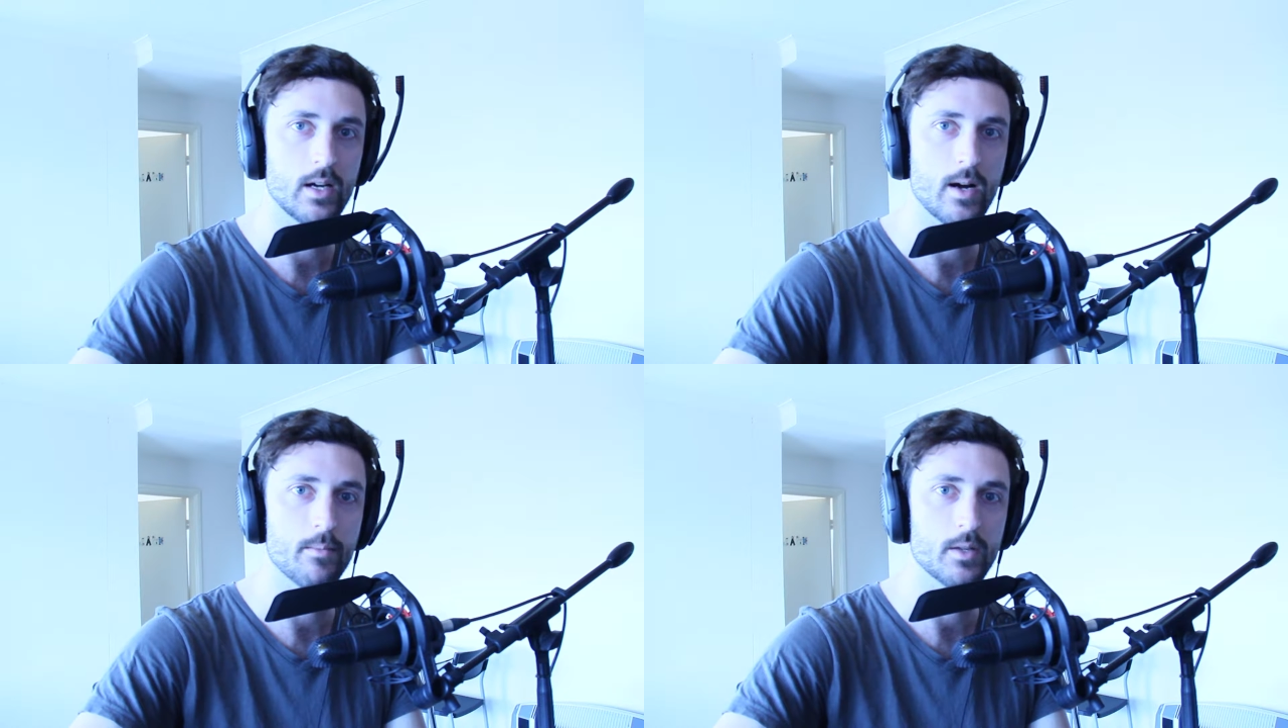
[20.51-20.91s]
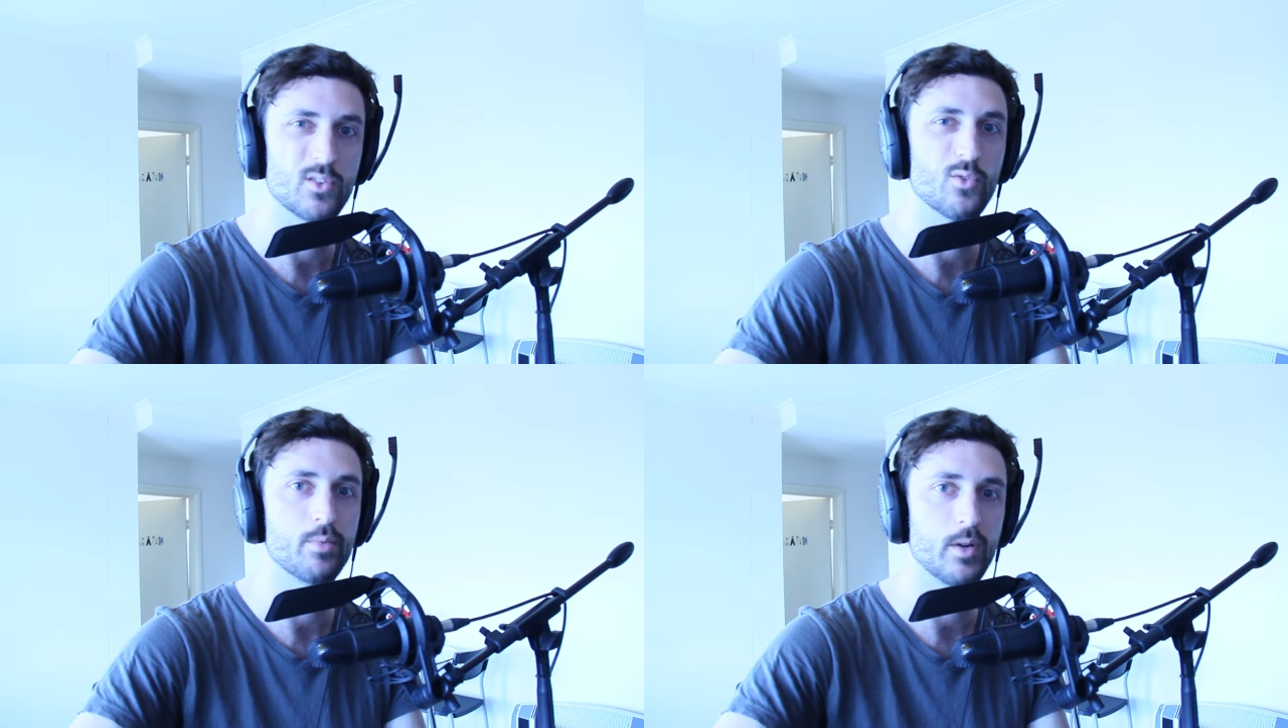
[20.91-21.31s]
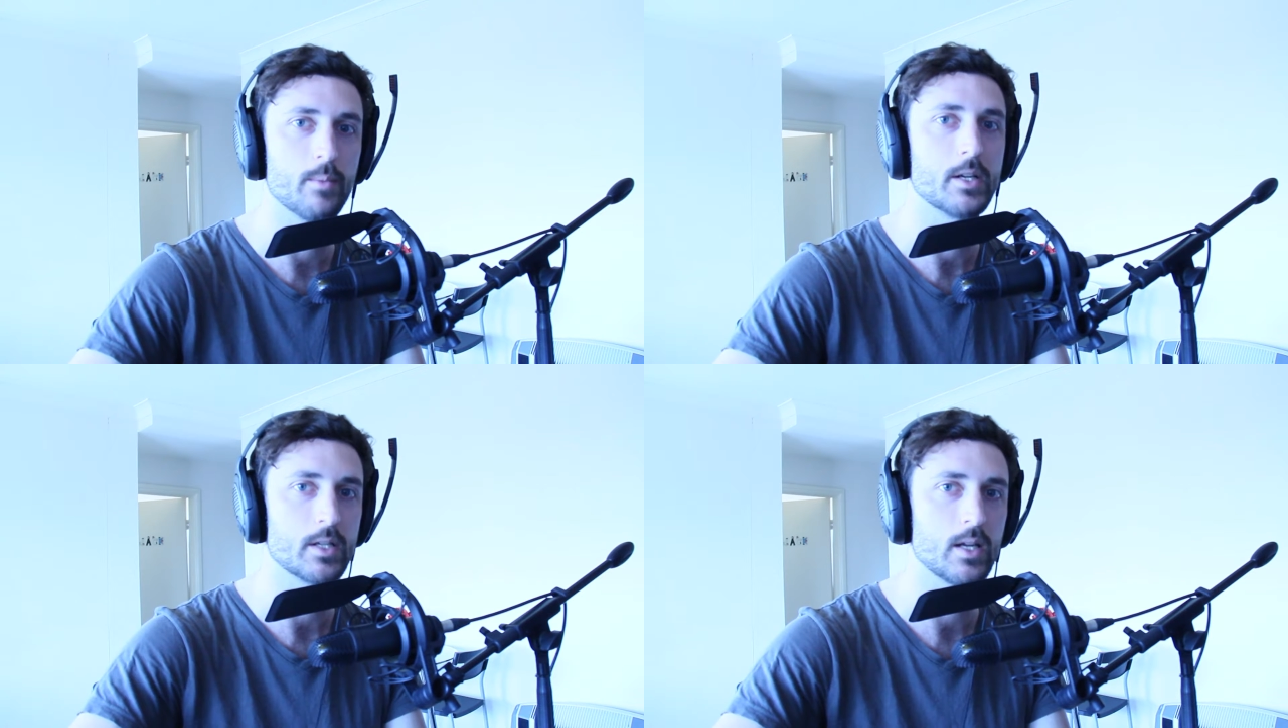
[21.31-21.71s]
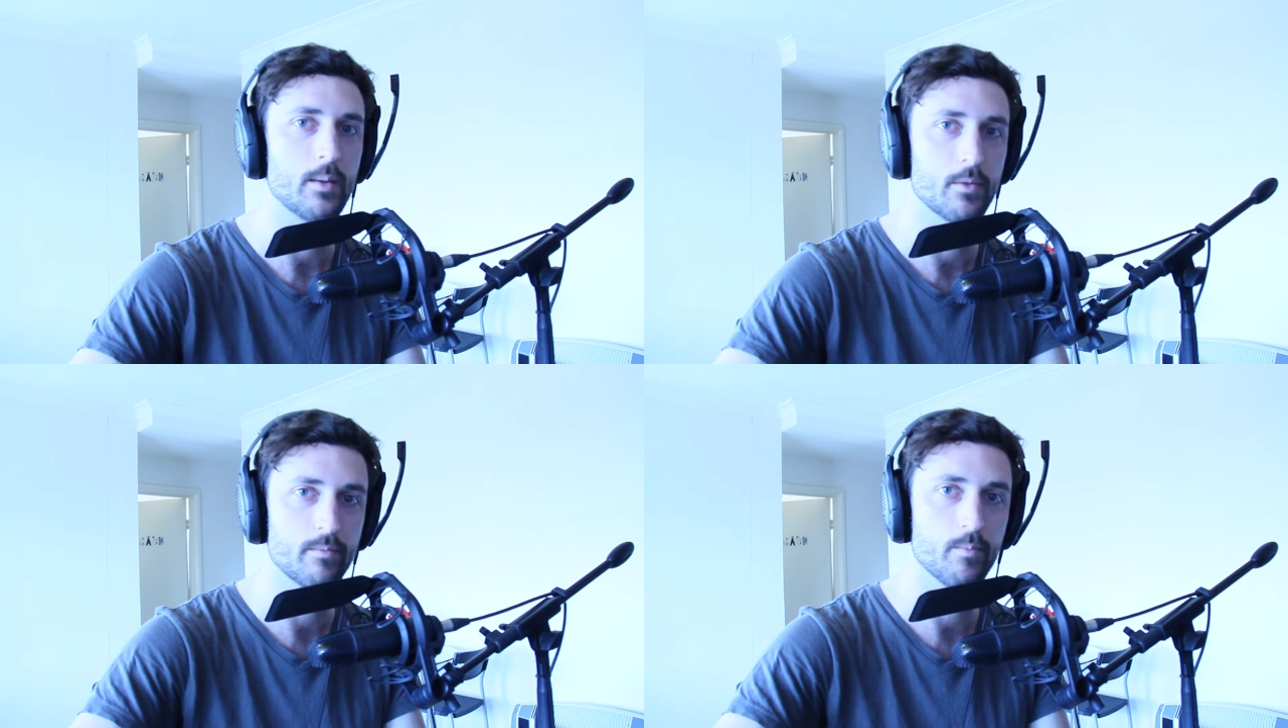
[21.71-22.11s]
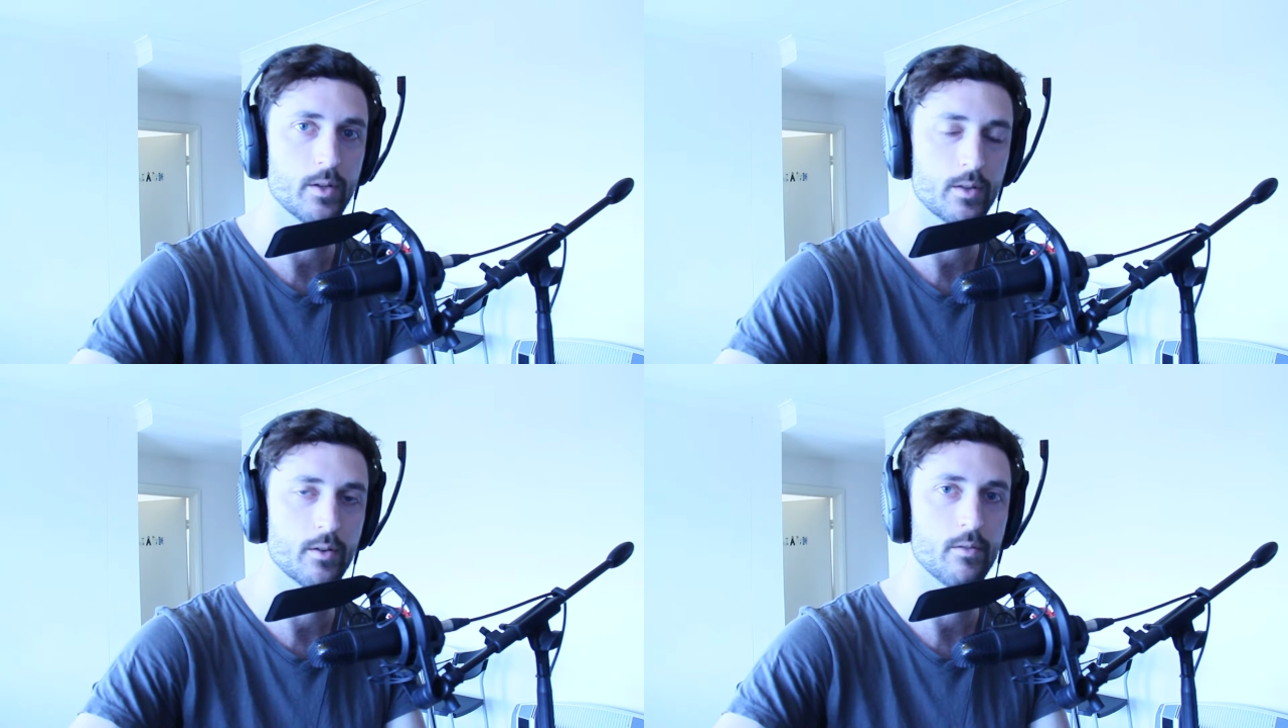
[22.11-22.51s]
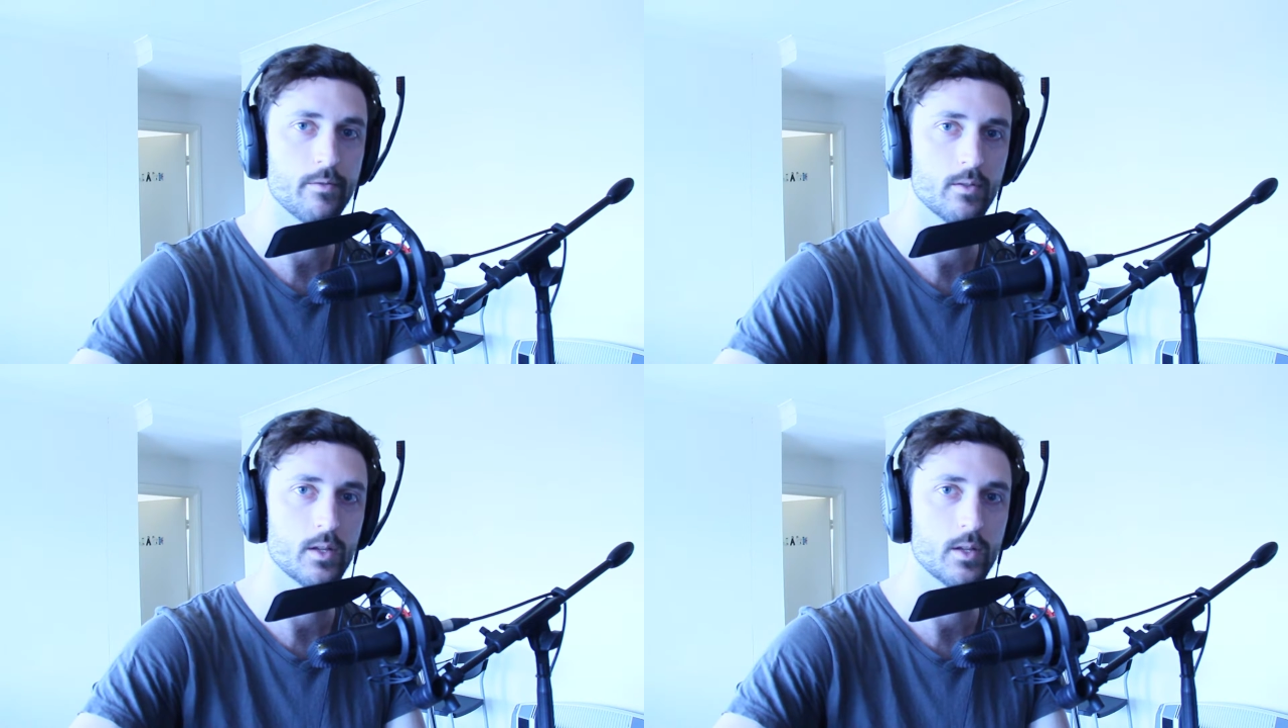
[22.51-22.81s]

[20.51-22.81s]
Um, it's all pretty much the same, the, the, the,